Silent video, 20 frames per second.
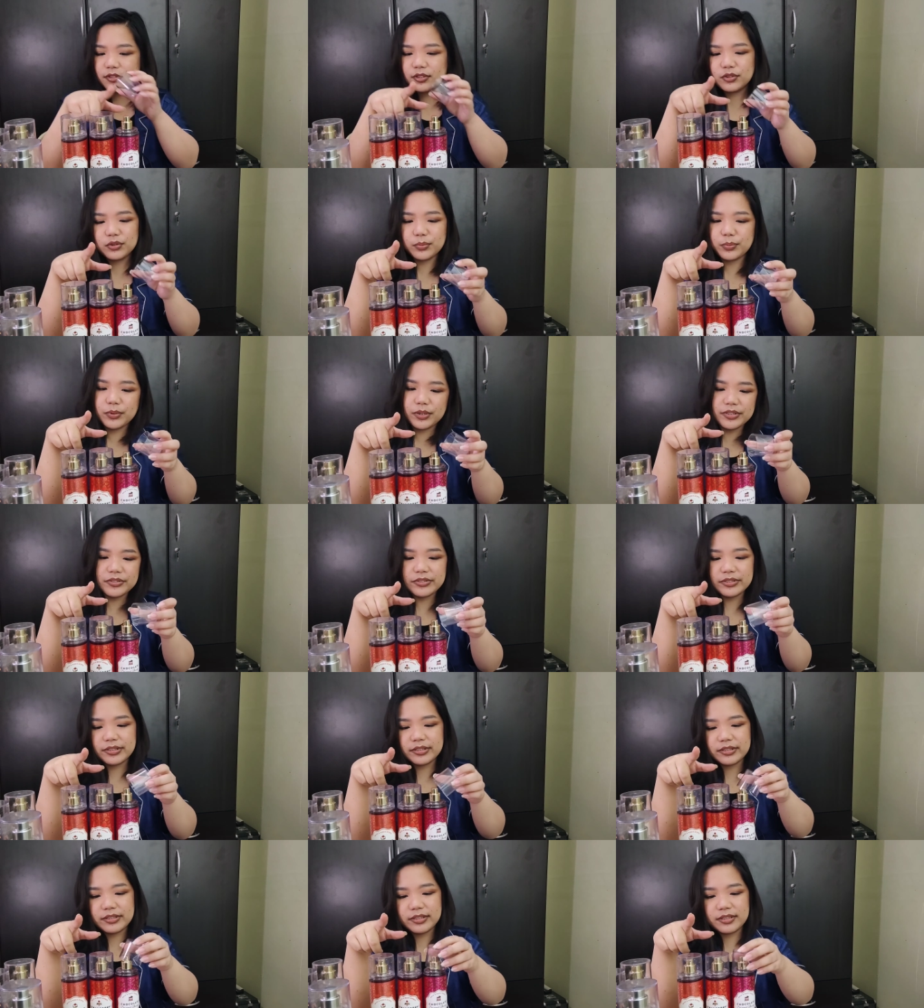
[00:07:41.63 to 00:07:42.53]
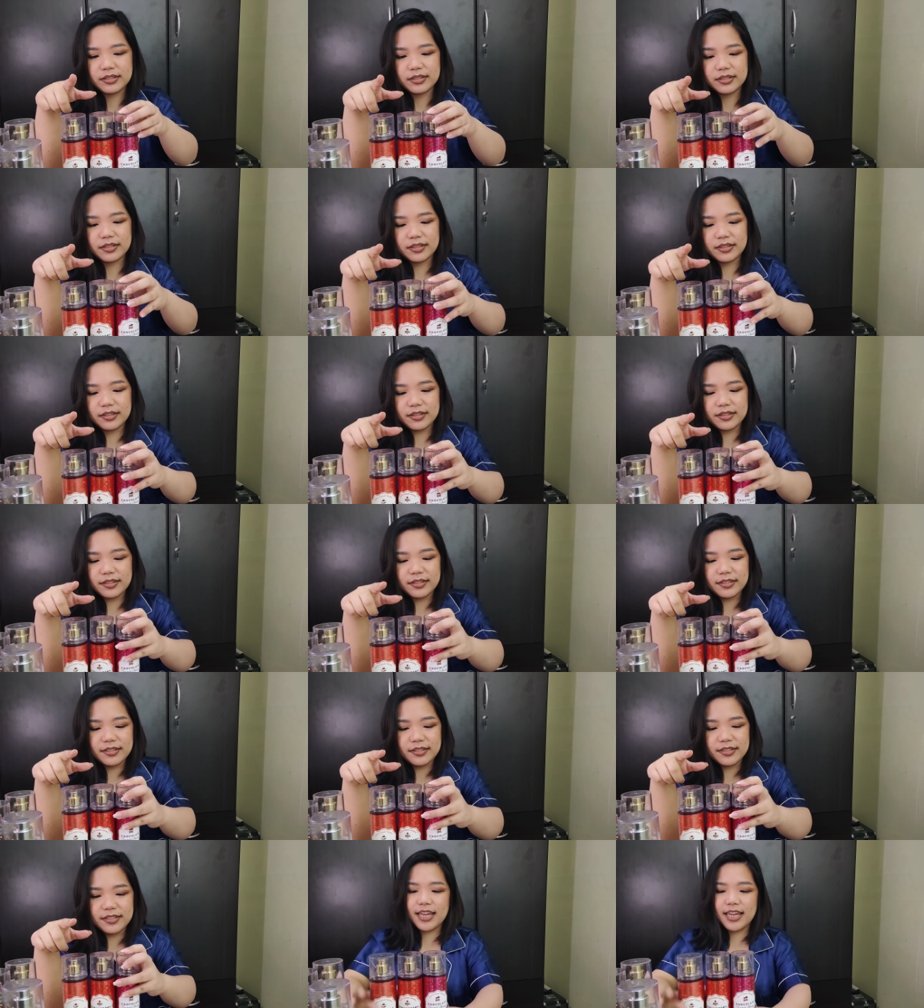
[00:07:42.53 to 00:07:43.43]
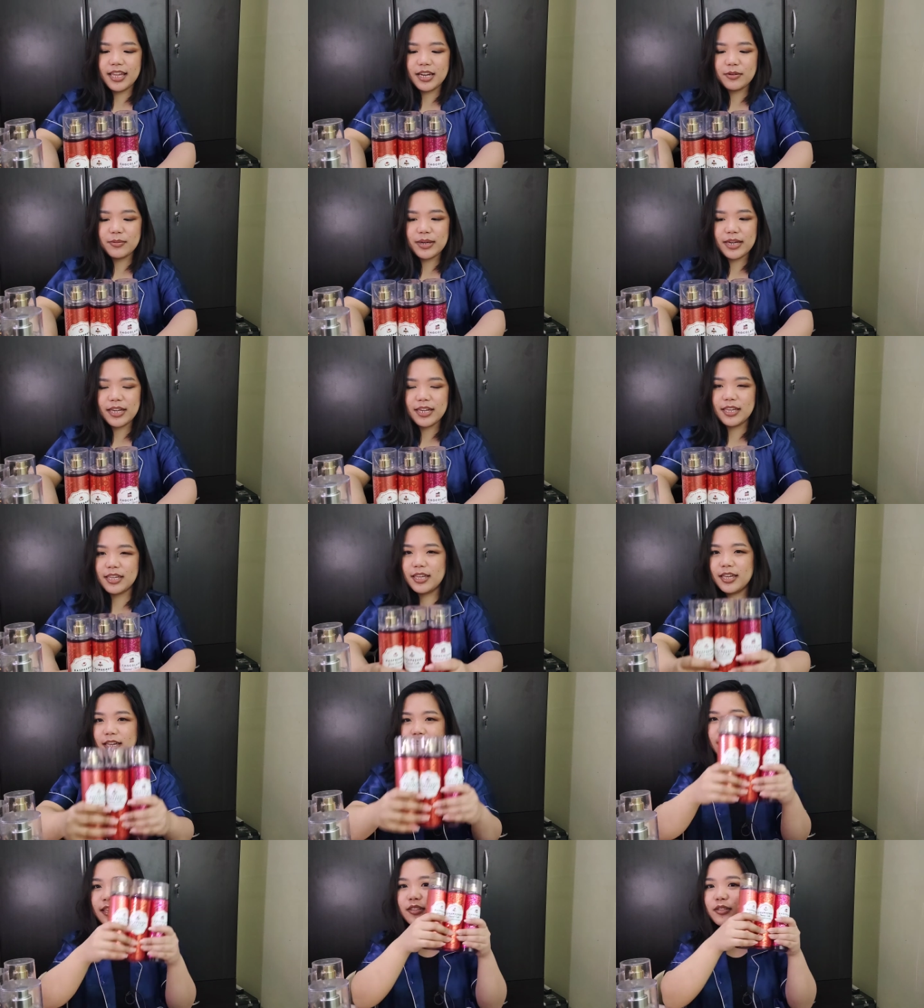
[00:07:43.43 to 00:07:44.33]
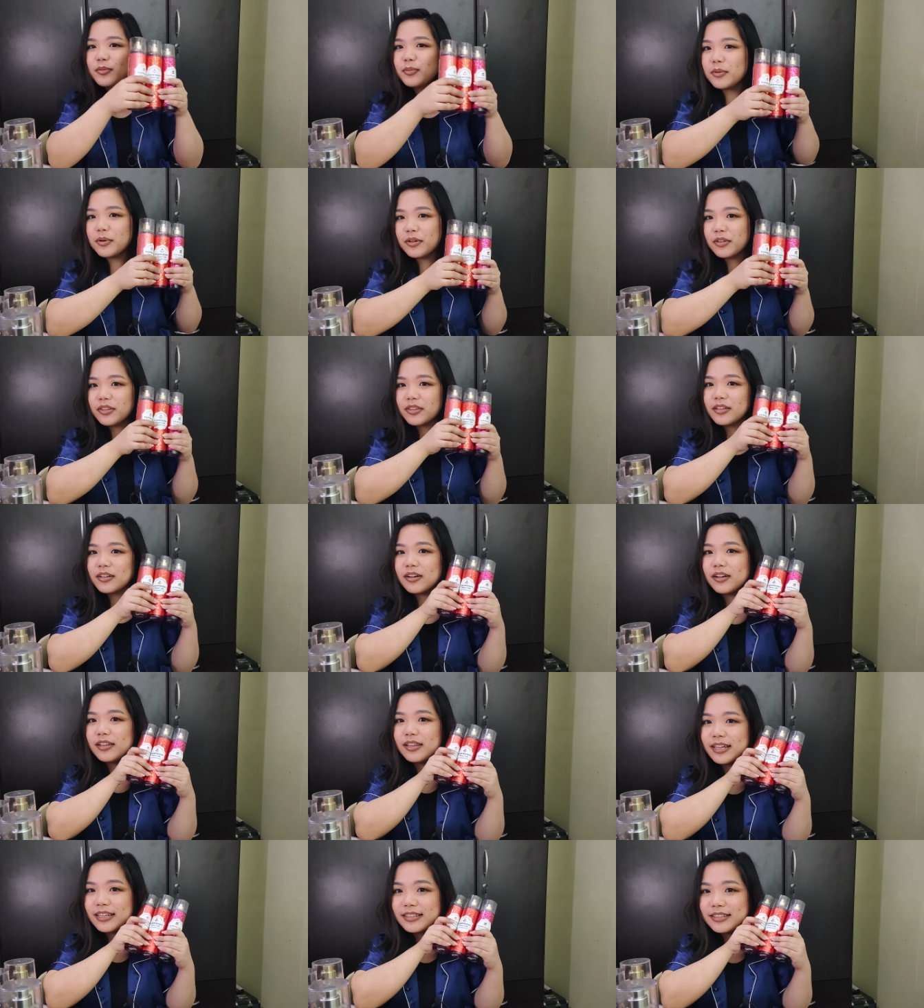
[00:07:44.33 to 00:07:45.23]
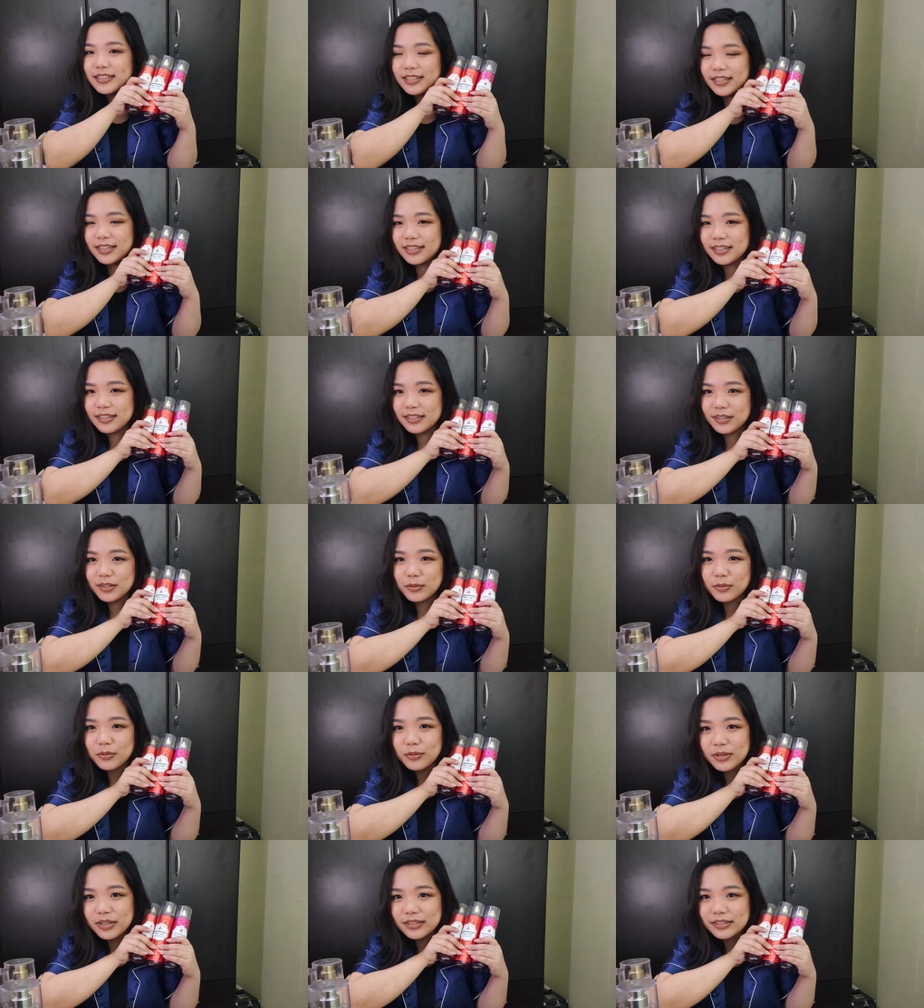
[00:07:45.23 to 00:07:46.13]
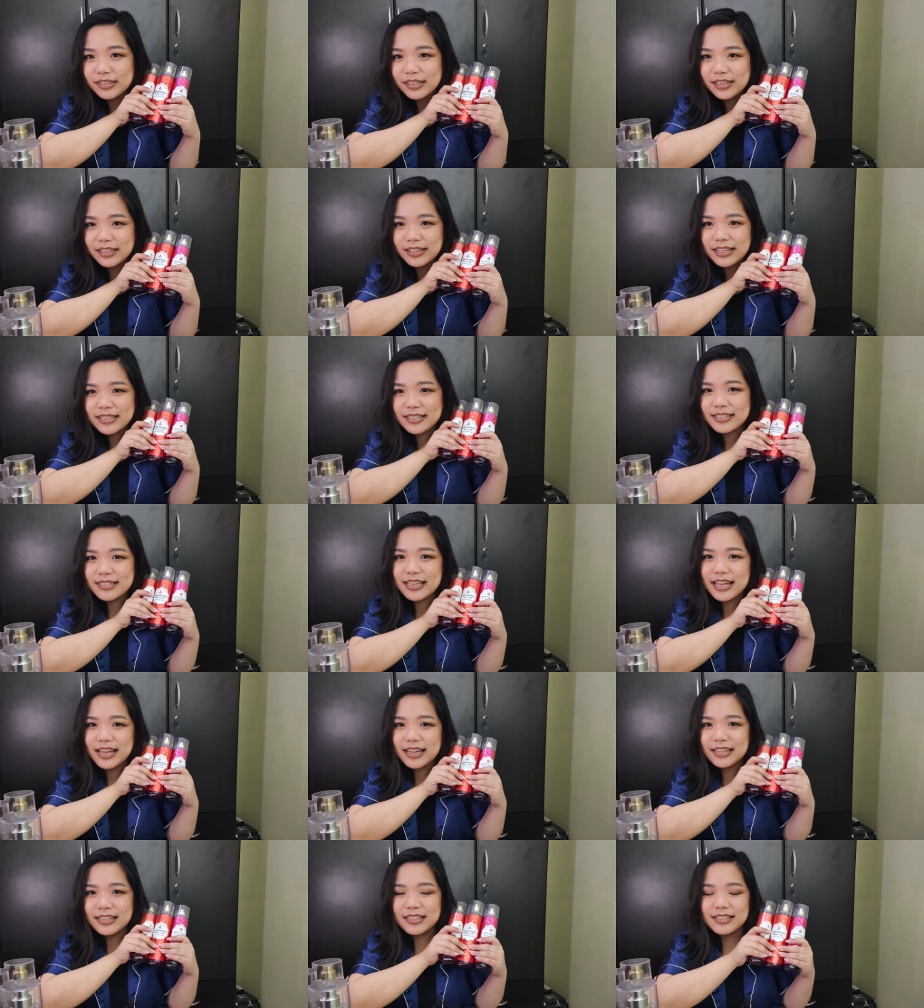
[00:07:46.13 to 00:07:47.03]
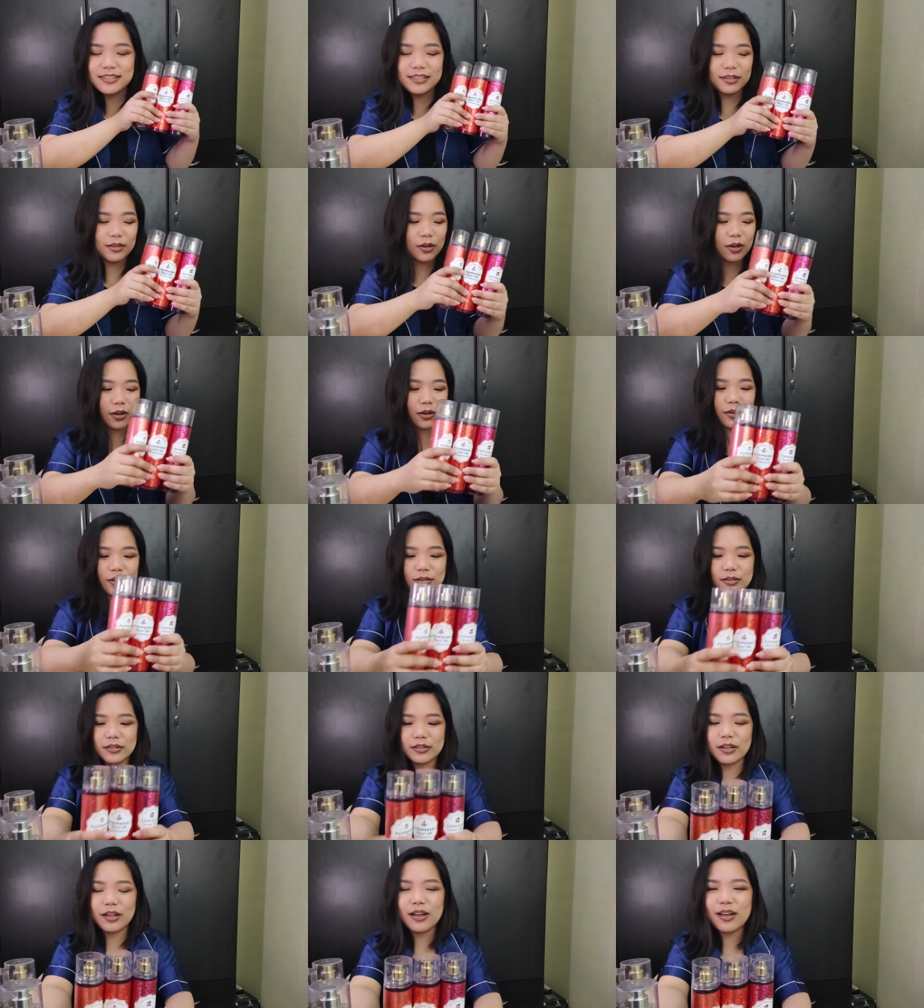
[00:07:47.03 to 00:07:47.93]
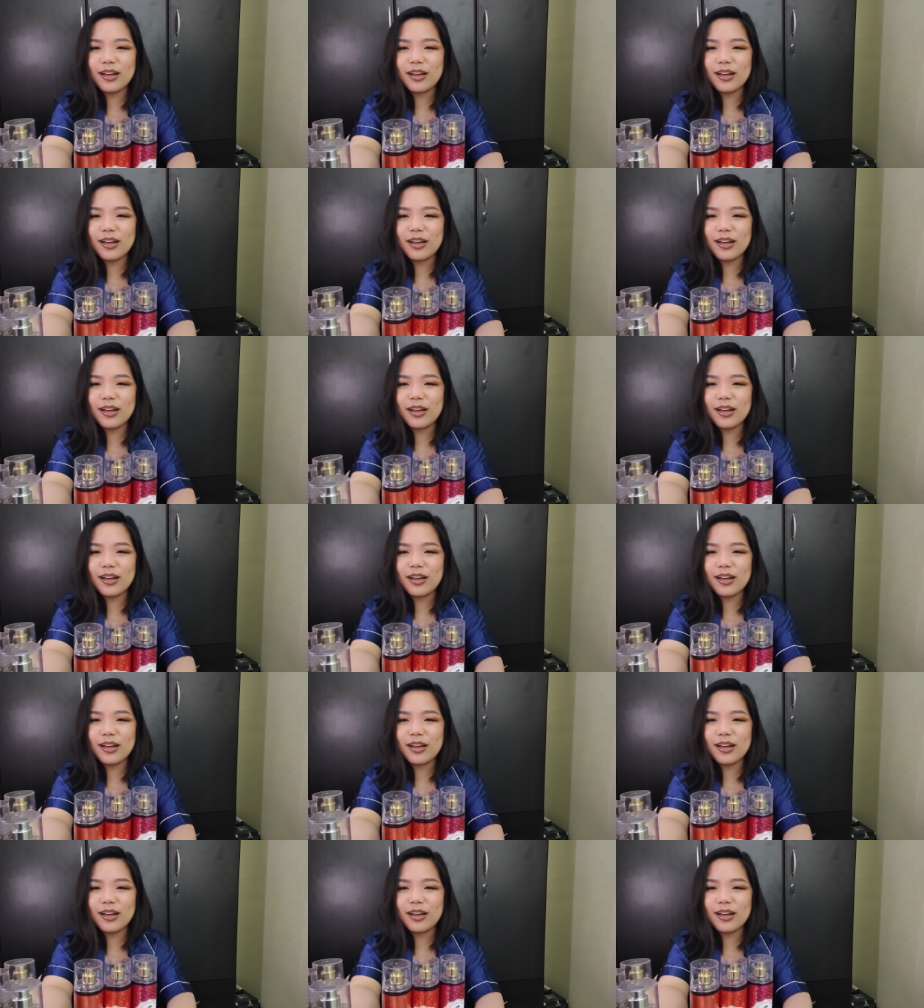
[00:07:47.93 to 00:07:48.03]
Surprisingly. Anyway, it's worth collecting. Yung kulang na lang na sa akin is the coconut